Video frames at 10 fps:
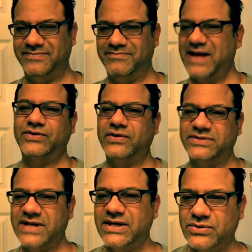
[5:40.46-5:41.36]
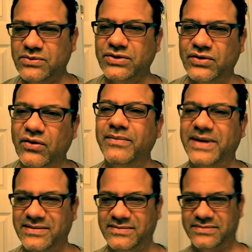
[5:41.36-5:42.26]
metrosexual
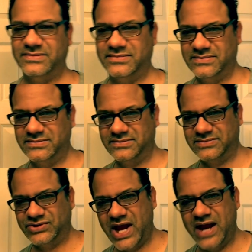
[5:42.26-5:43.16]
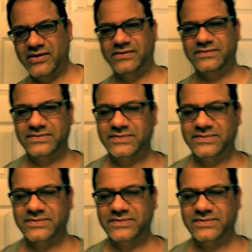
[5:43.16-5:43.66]
grooming channel.